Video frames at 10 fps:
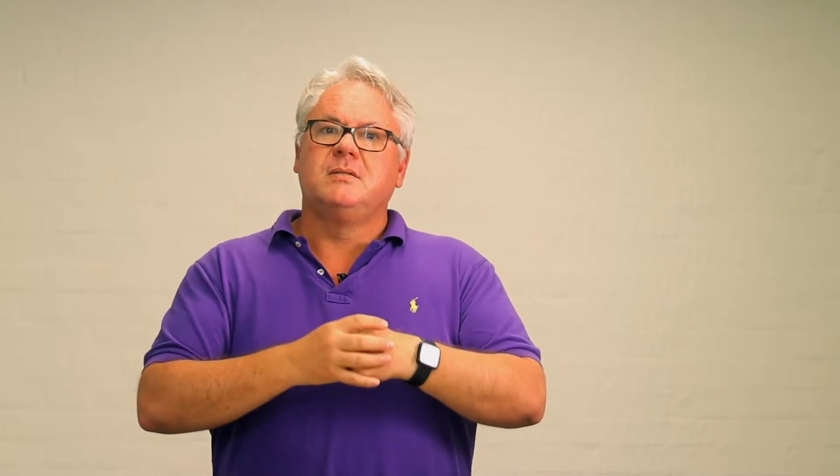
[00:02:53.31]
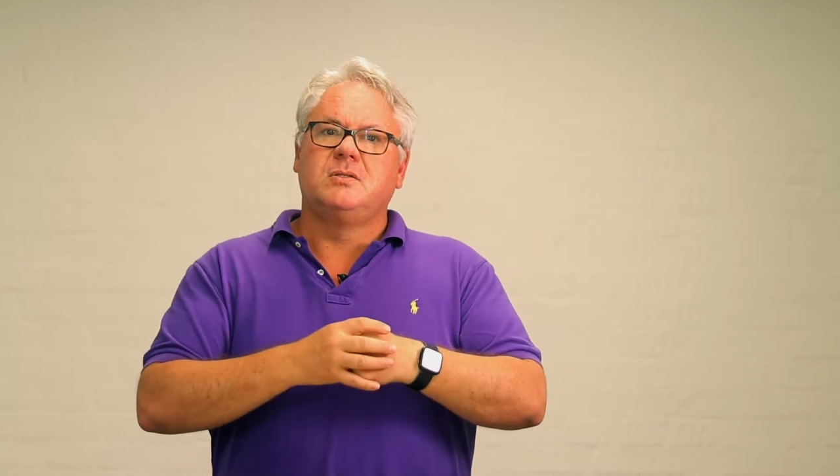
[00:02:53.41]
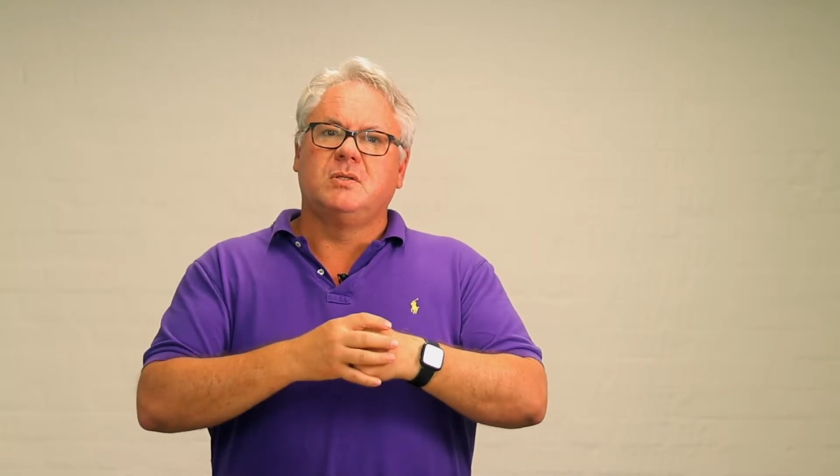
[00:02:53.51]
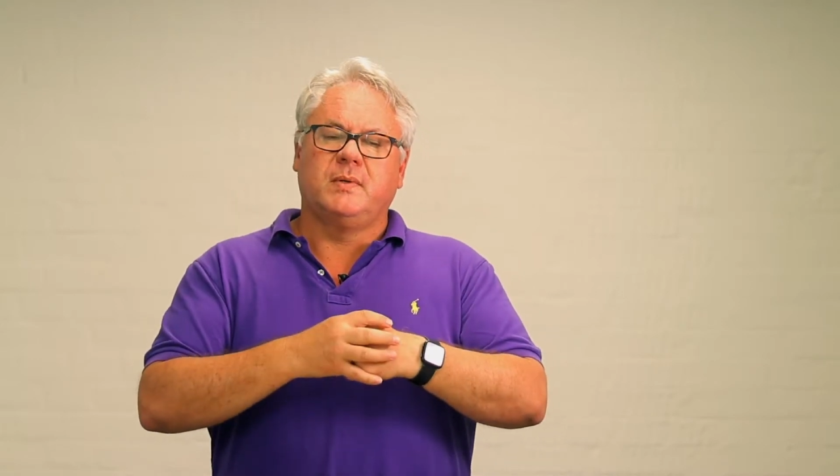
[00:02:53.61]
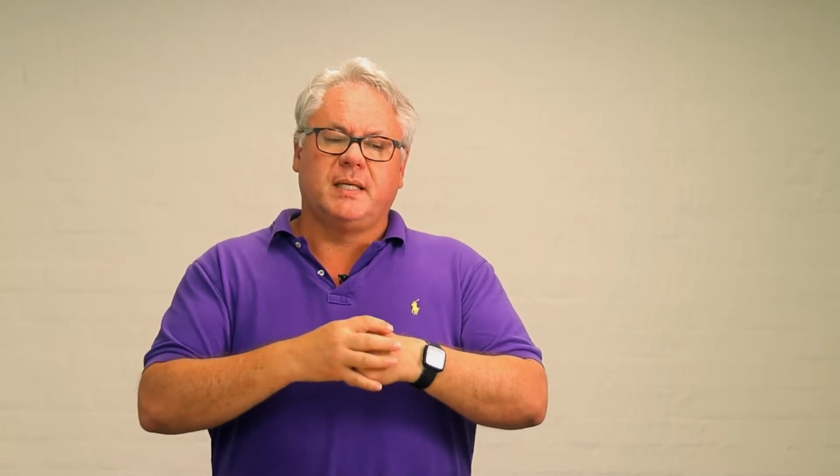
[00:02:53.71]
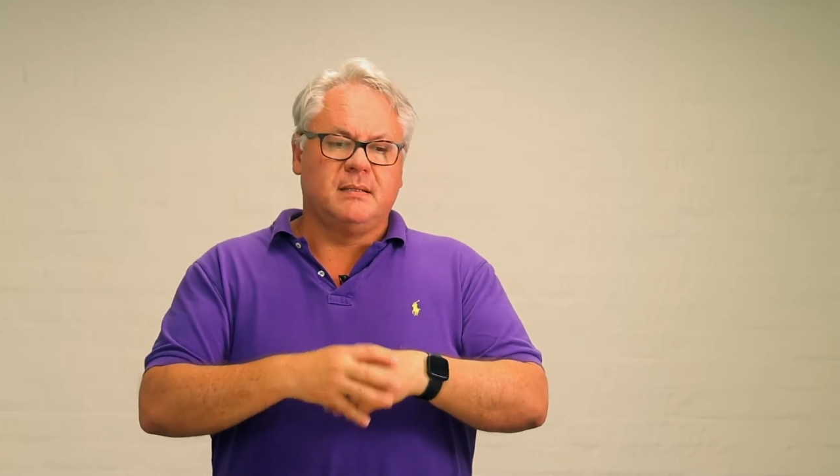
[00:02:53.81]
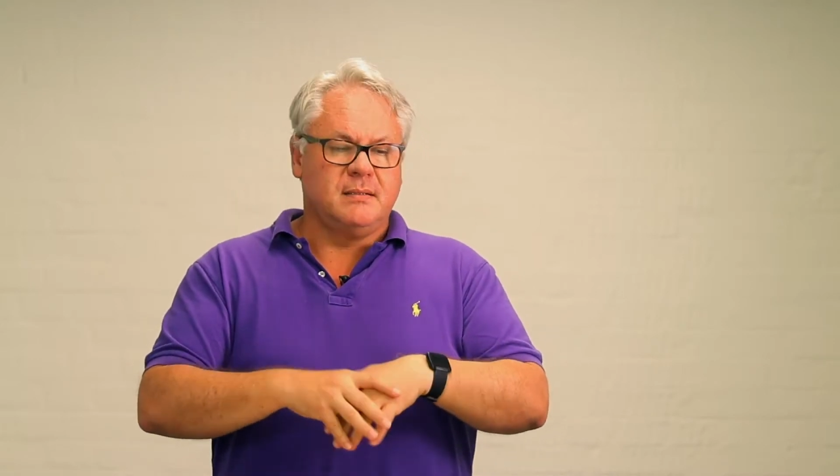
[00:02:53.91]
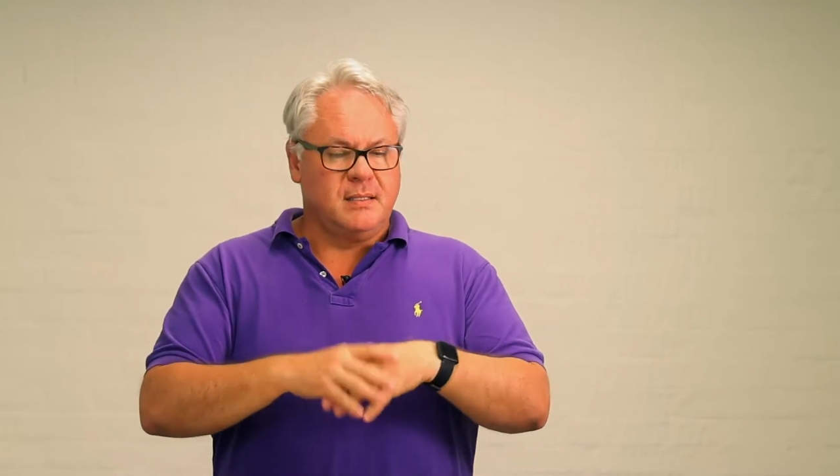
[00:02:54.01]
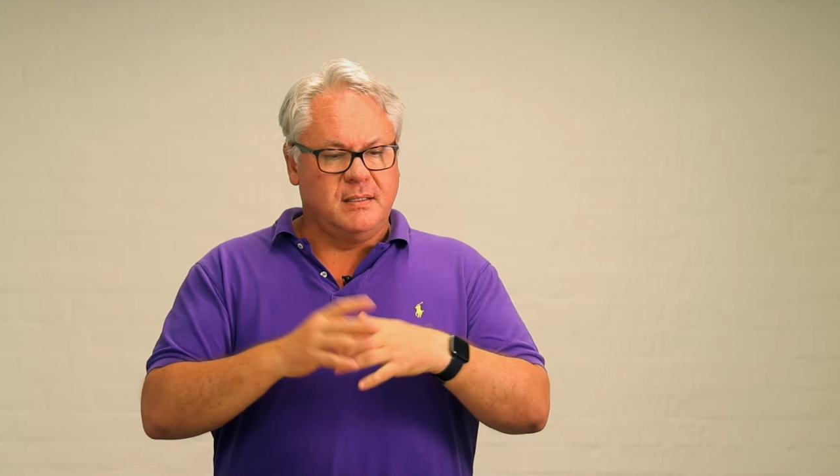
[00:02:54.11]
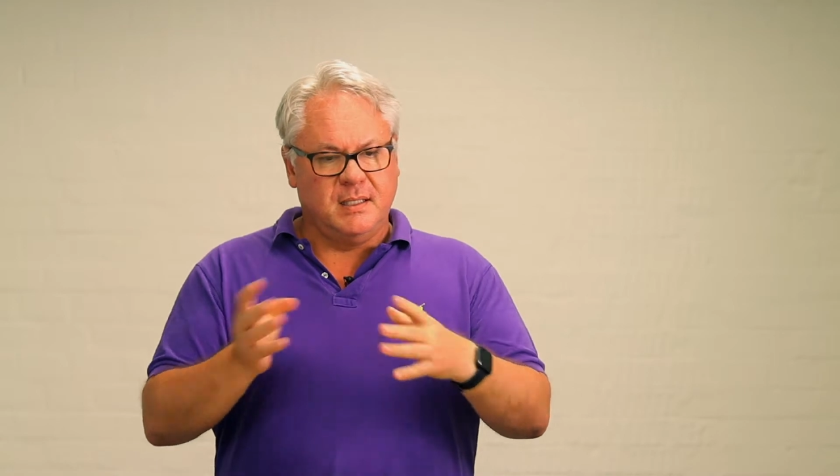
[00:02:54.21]

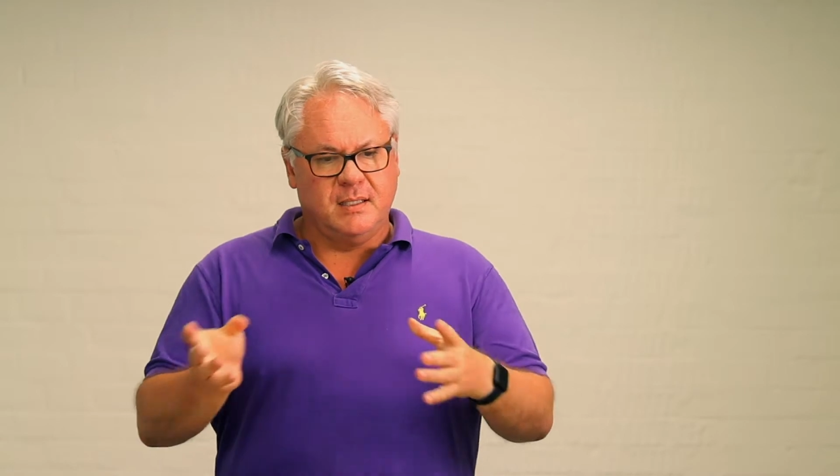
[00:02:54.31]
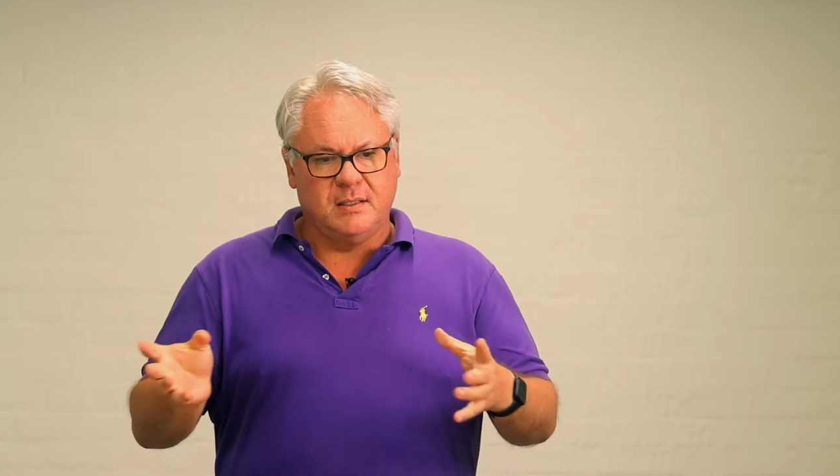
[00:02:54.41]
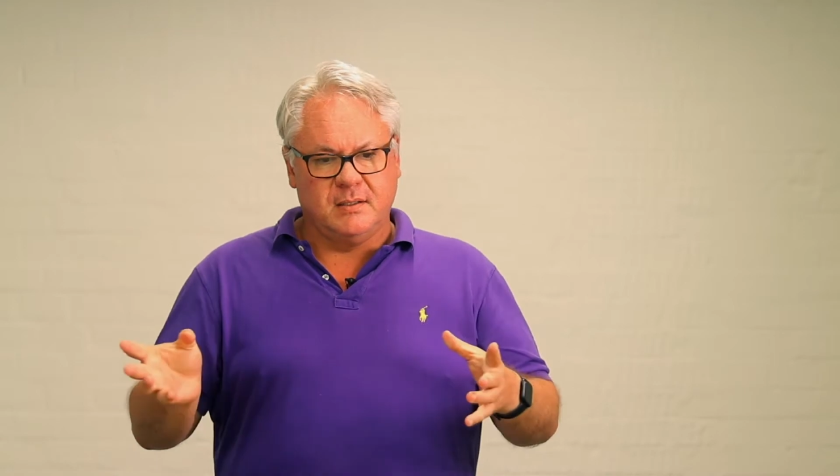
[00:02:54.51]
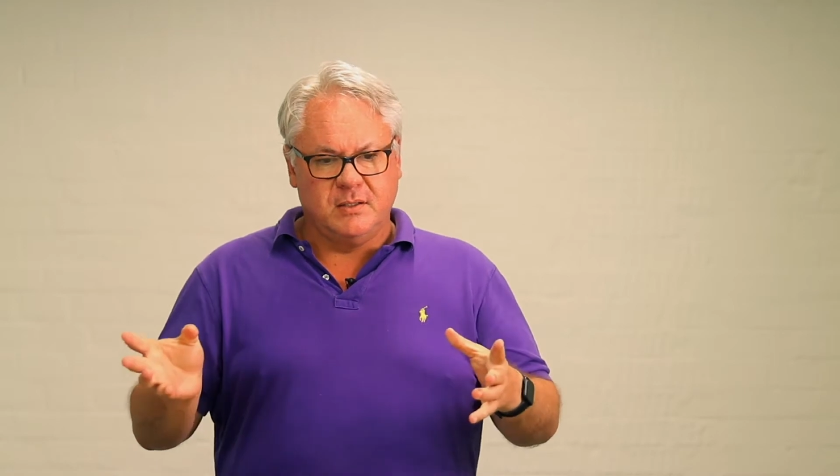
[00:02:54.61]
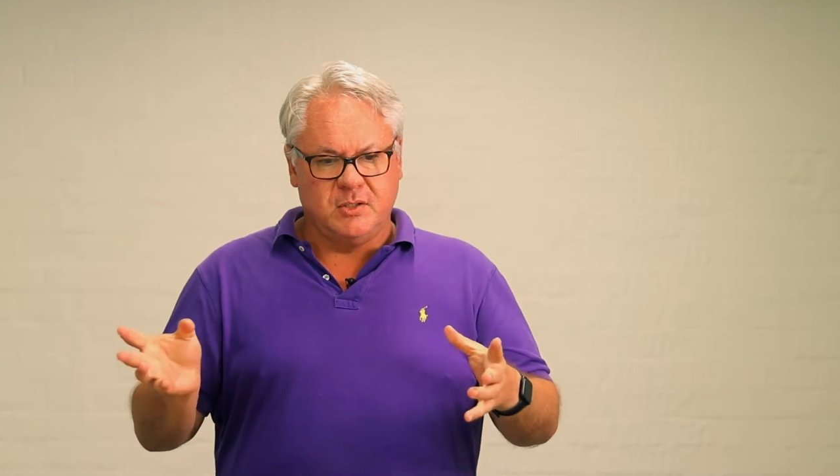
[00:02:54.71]
during their